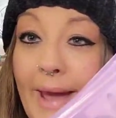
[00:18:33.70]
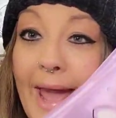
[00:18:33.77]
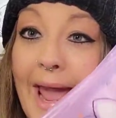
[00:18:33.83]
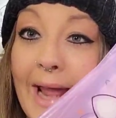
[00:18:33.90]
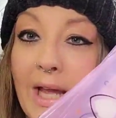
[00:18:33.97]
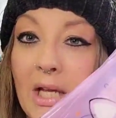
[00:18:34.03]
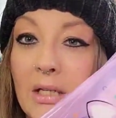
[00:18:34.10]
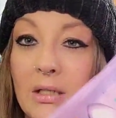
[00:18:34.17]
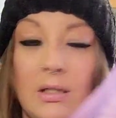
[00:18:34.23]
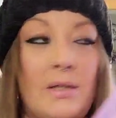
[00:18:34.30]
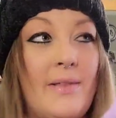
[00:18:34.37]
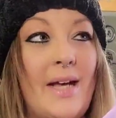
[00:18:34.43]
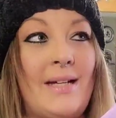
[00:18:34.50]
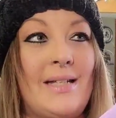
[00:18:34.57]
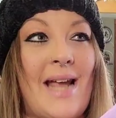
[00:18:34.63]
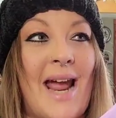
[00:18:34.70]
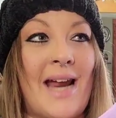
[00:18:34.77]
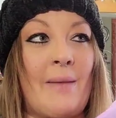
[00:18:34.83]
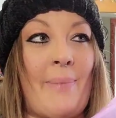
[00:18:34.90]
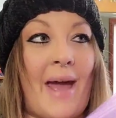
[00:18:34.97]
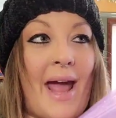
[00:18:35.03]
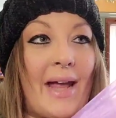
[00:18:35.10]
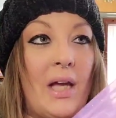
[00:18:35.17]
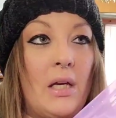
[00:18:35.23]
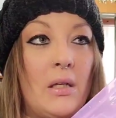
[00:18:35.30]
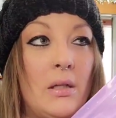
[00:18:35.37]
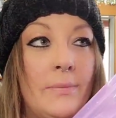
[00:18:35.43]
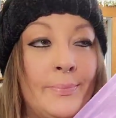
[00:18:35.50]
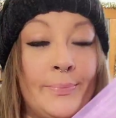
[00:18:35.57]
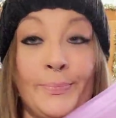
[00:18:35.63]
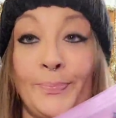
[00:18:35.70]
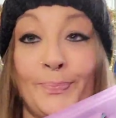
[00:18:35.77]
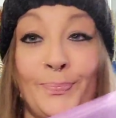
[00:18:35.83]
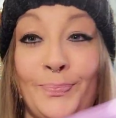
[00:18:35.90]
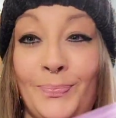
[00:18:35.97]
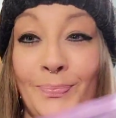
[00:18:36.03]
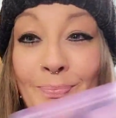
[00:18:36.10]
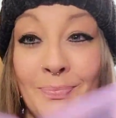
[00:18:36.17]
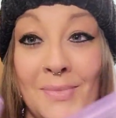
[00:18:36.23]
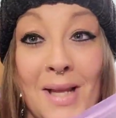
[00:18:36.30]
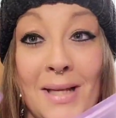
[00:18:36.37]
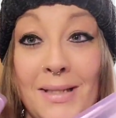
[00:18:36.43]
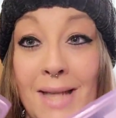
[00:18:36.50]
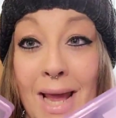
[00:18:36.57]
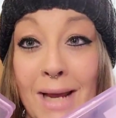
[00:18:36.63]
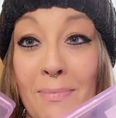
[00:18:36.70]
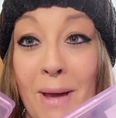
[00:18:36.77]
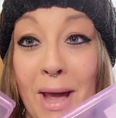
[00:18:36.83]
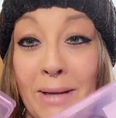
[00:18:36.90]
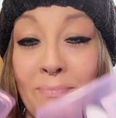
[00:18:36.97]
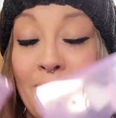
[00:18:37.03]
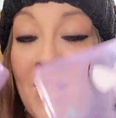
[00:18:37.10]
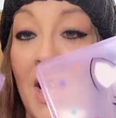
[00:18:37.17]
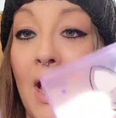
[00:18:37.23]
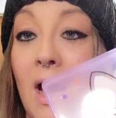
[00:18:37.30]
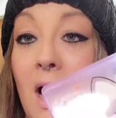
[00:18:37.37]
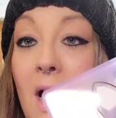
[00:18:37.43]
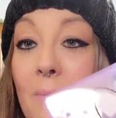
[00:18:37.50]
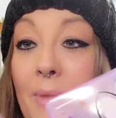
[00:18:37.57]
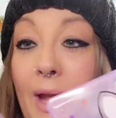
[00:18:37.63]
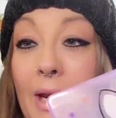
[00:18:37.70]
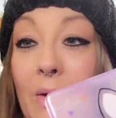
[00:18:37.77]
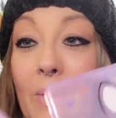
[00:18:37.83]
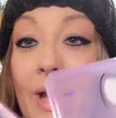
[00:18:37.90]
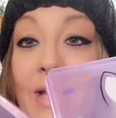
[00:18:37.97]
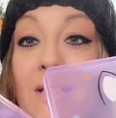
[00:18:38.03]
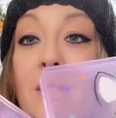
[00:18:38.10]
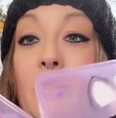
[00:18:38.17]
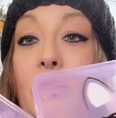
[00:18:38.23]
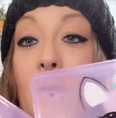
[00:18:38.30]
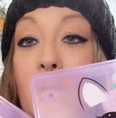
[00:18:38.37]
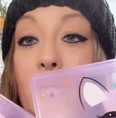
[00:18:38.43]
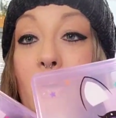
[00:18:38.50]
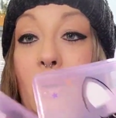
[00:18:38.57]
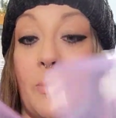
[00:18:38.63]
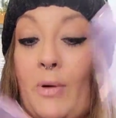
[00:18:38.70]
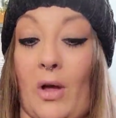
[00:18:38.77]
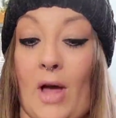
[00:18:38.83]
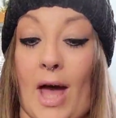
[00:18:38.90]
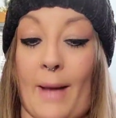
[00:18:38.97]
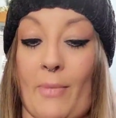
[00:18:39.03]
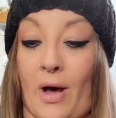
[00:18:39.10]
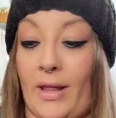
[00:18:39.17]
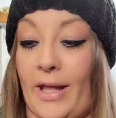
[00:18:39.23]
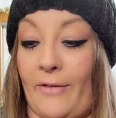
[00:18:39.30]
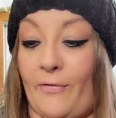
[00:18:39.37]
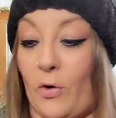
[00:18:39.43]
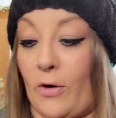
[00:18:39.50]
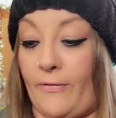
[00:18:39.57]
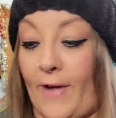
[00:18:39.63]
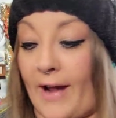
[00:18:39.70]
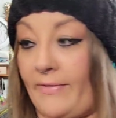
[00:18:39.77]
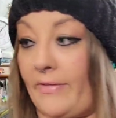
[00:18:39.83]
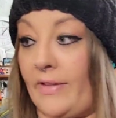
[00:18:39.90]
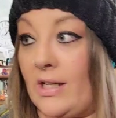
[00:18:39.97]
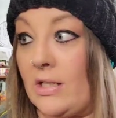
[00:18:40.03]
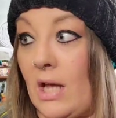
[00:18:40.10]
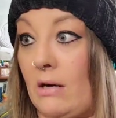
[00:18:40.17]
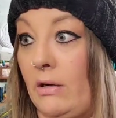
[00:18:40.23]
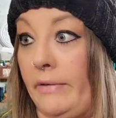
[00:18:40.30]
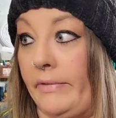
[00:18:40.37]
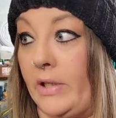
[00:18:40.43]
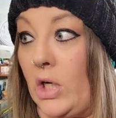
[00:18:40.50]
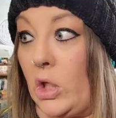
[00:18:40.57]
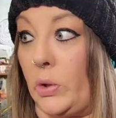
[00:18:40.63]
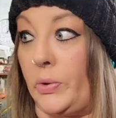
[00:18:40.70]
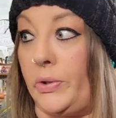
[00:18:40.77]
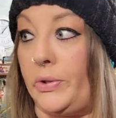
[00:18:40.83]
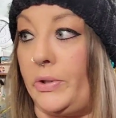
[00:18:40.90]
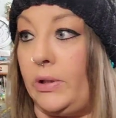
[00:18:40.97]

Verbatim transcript: bag, that tag bag, tag bag. Um, anyways, they're adorable. I bought like four or five of these. I don't even know,